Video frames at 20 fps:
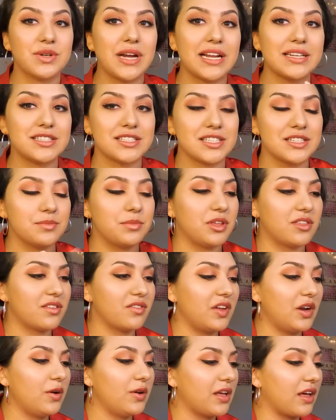Reacted to the music
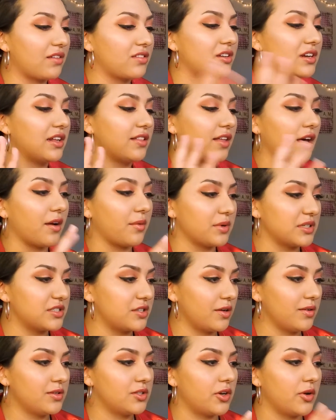video yesterday, thought it was
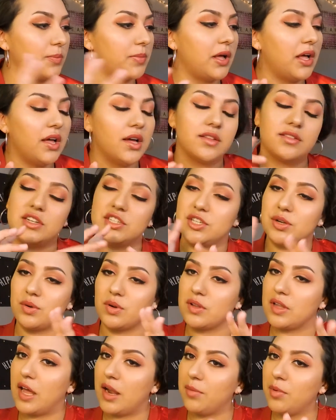so dope. They showed
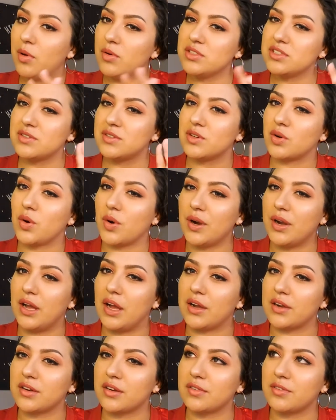a lot of moments of the
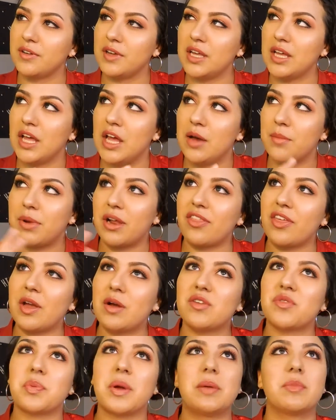choreography, but I think
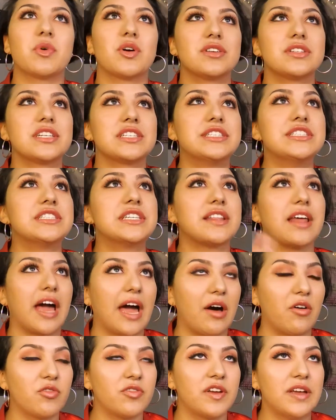I was paying more attention to the
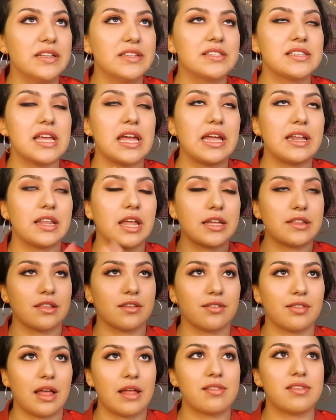outfits and like the
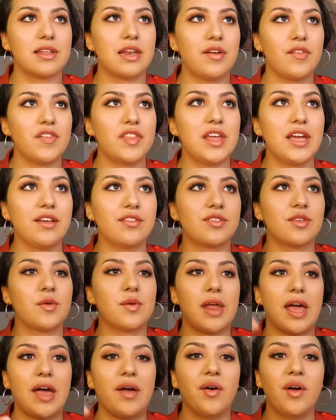sets and everything. So
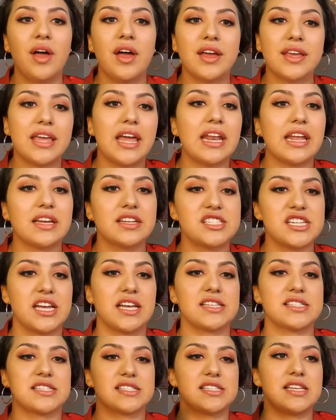now getting a
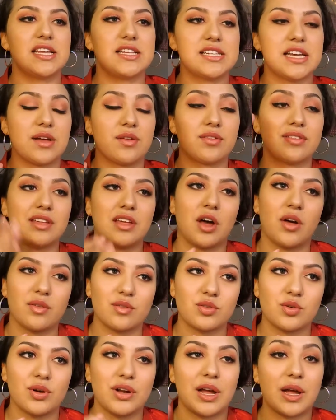chance to sit down, see all
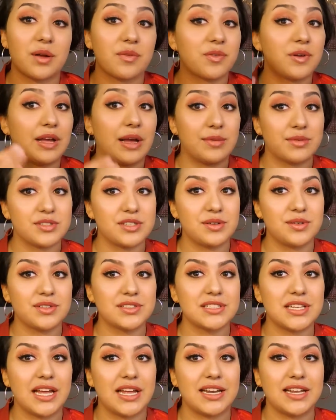this choreography, I'm so
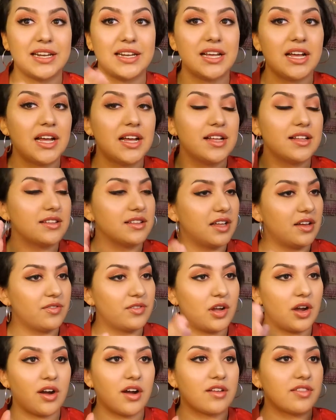excited.
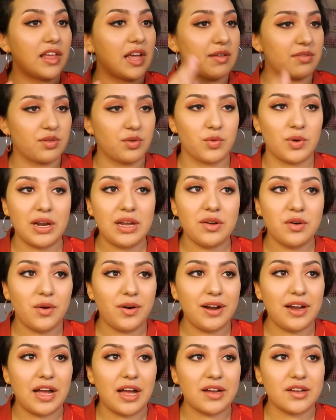Love KARD. They have some great
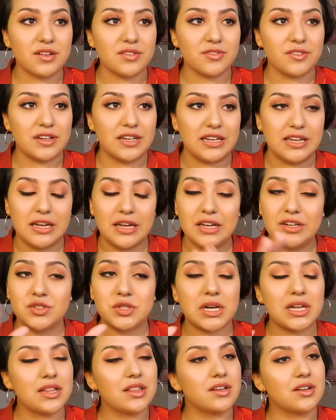choreography.
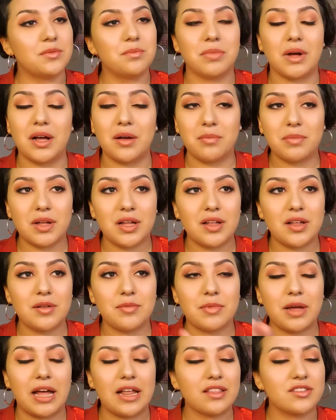Tried to learn Bomb
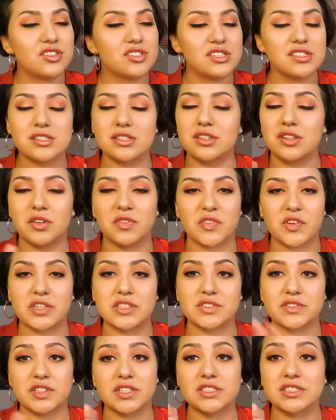Bomb. I just learned the
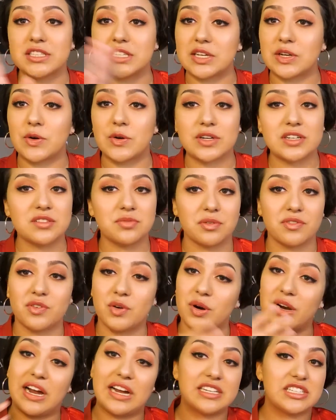first verse and the chorus
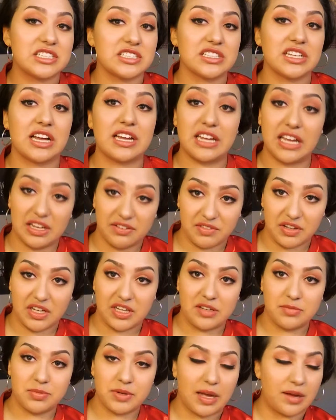before I just like gave
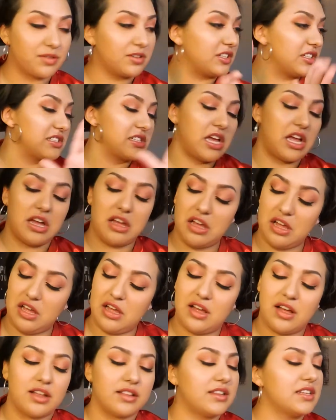up. I was just like,
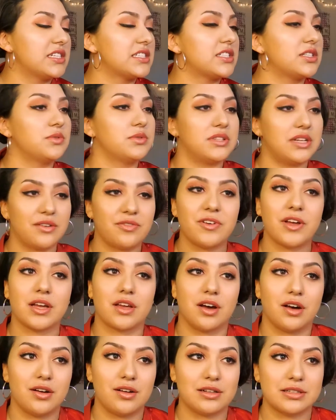uh-uh, this too
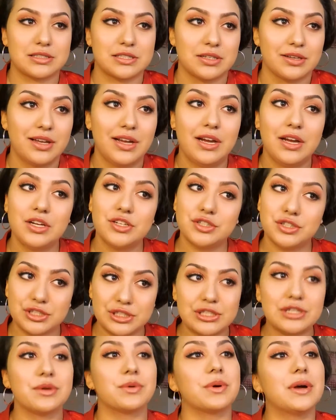difficult.
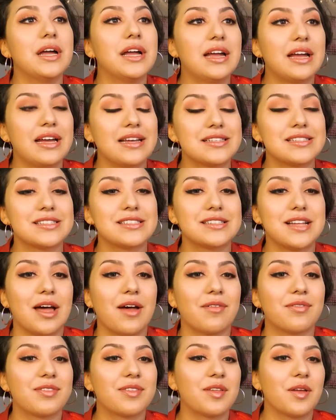Shoot and
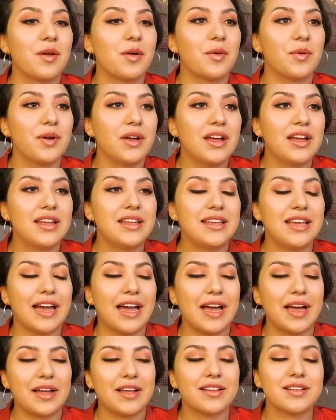stuff. So
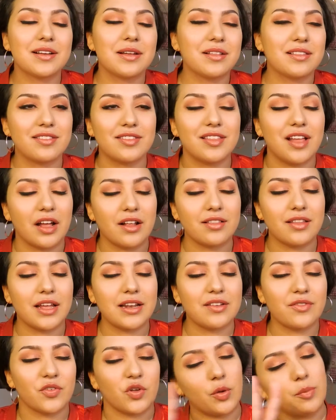yeah, it's not
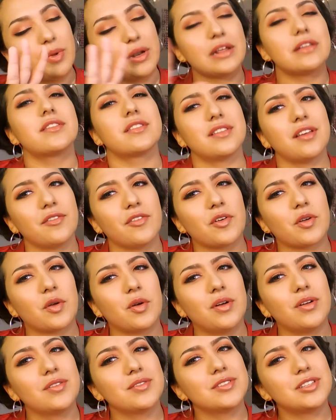that difficult, but it's
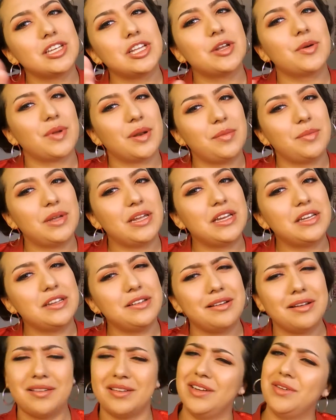difficult. You know what I mean? You know,
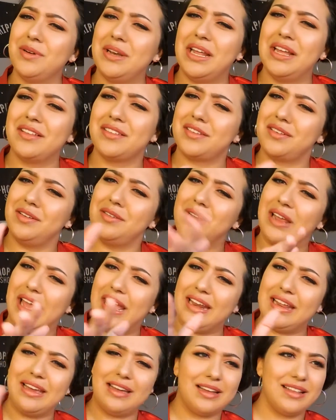you were dancing, you
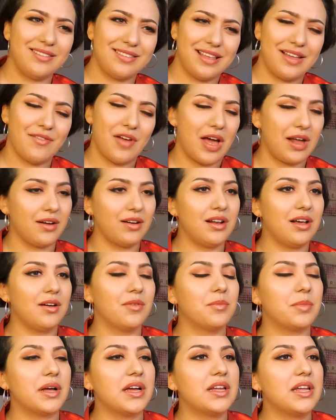did it, and stuff. I don't
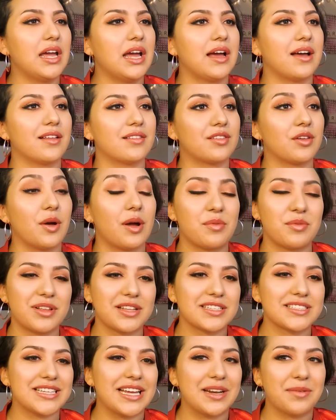know, but yeah, so I'm
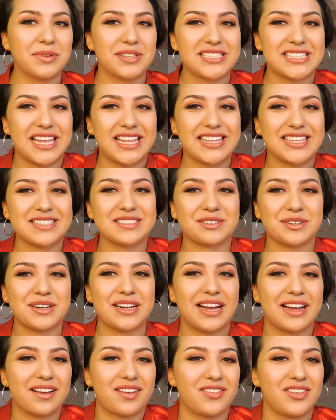really excited to be seeing this
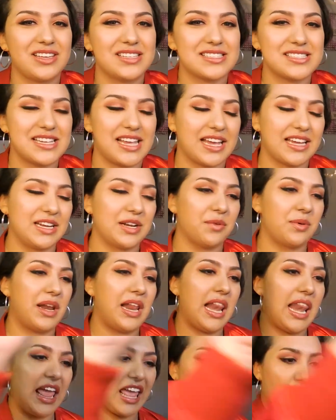choreography. So yeah, you know what,
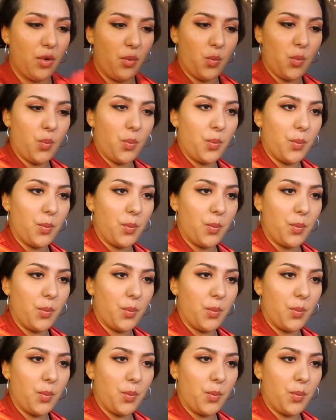let it go.